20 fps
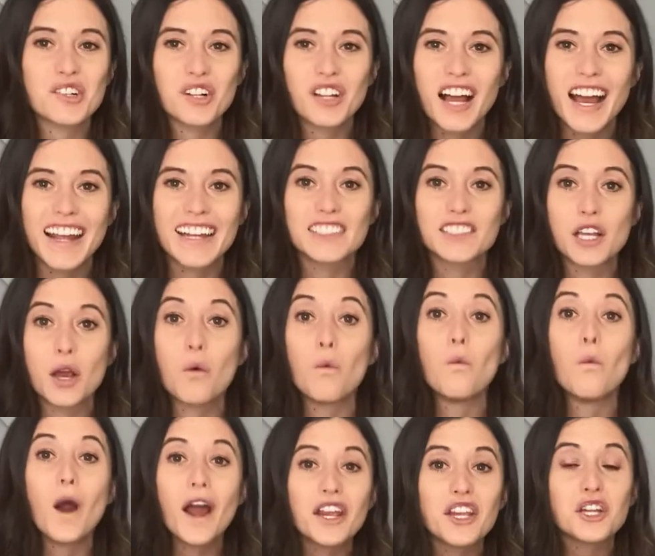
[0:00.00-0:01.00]
clients
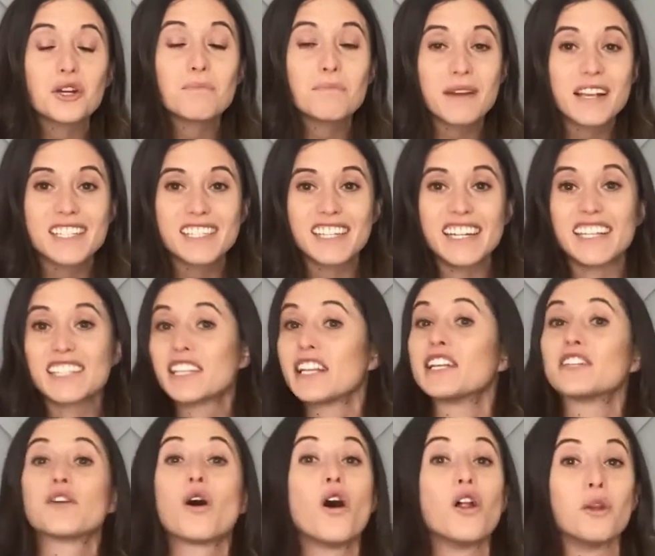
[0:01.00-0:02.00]
what your business
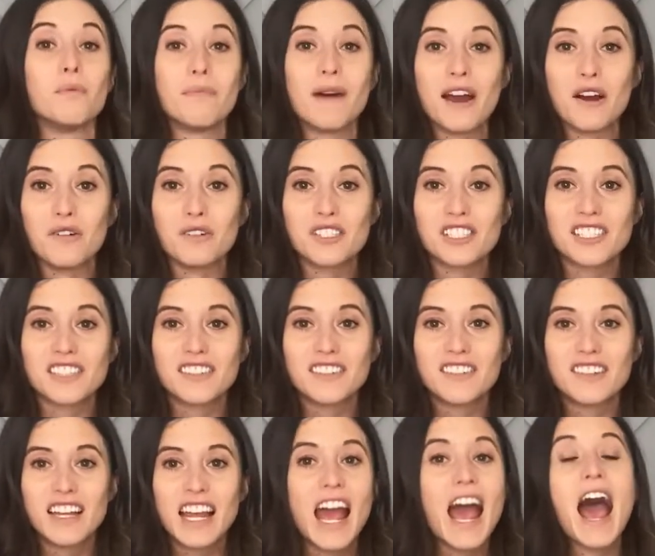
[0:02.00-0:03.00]
is all about.
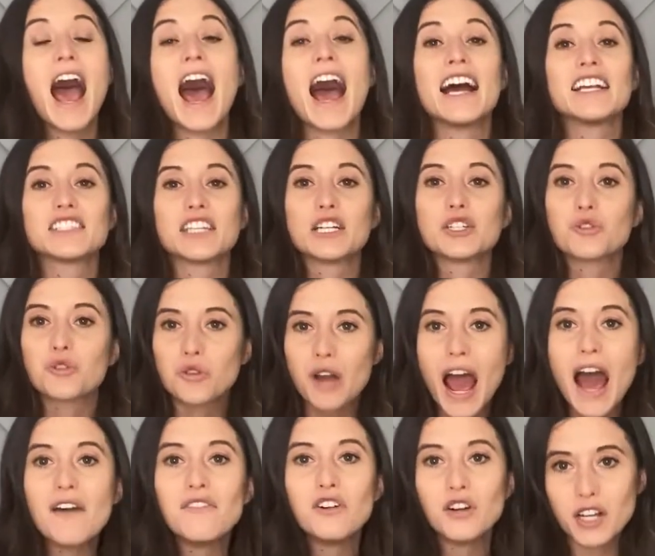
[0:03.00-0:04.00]
As a
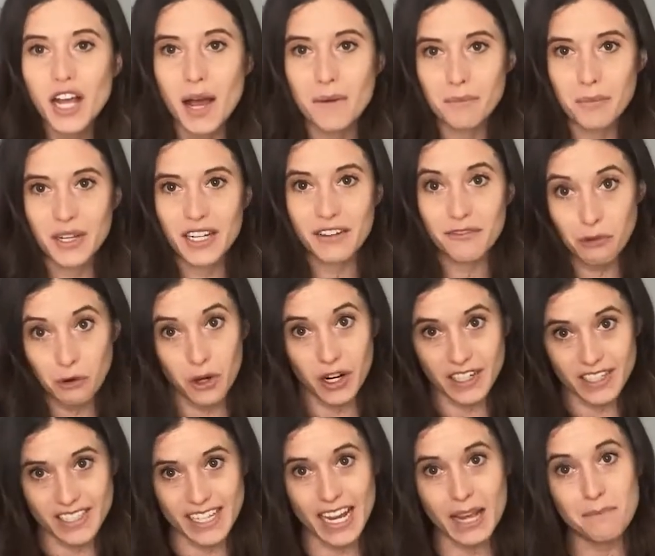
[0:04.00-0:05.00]
travel company, for
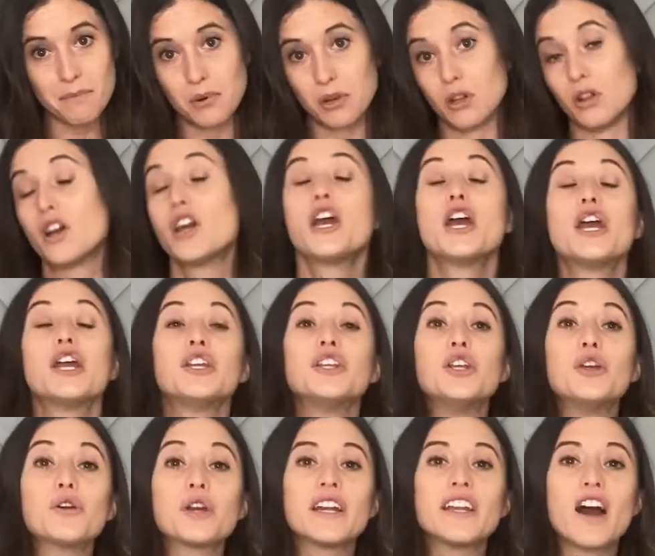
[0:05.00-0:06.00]
example,
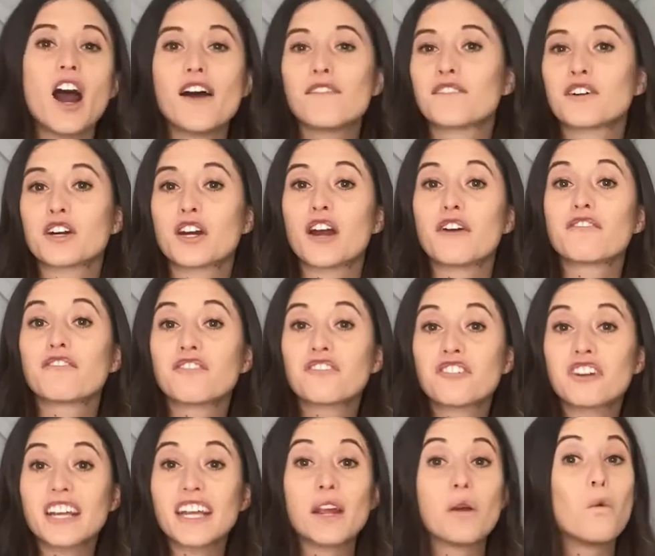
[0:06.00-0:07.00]
you can offer a
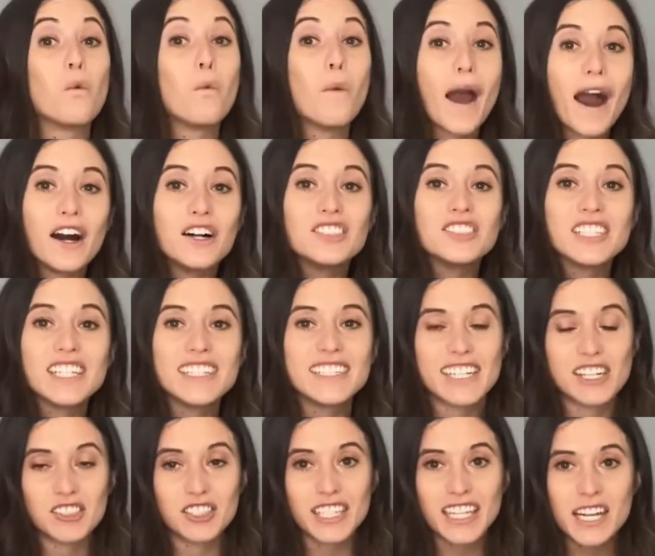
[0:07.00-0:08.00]
free,
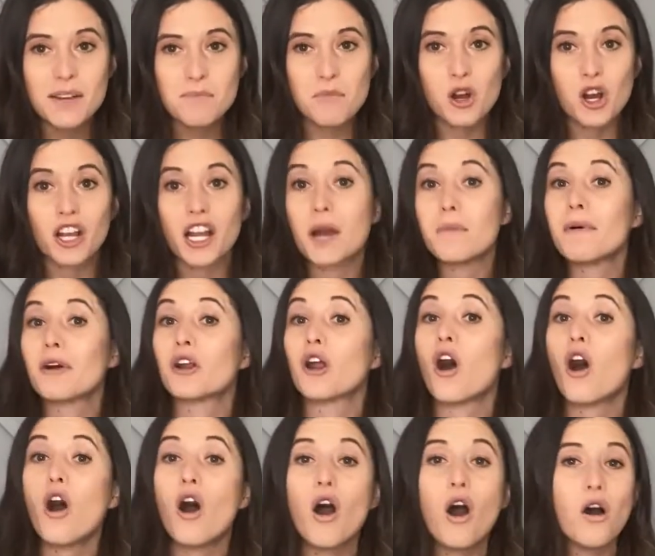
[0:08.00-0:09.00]
well-detailed ebook about
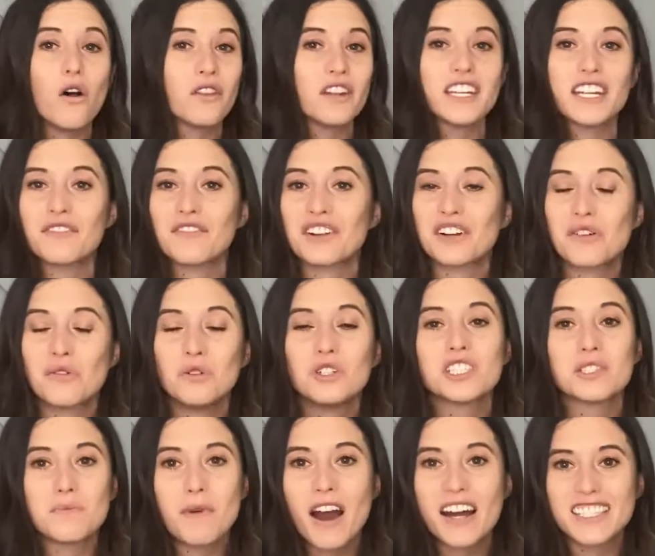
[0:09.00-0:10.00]
all the different cool
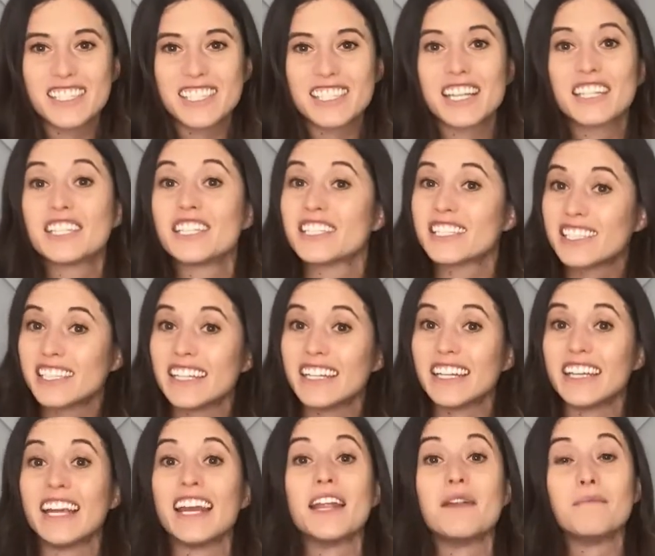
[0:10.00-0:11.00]
spots to see
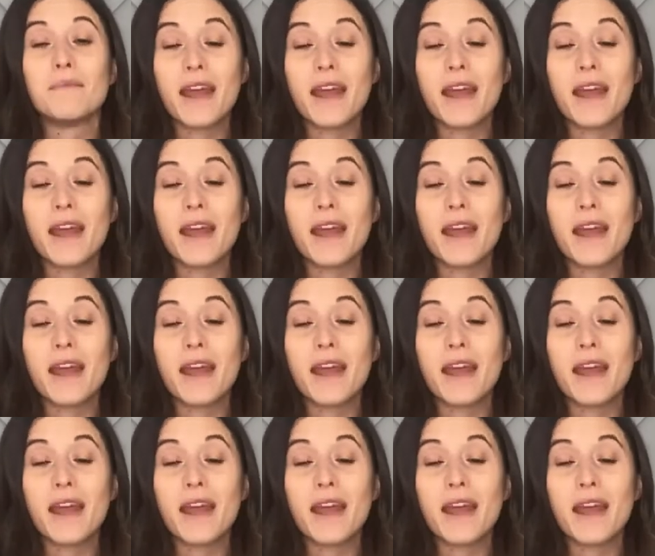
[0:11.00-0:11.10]
in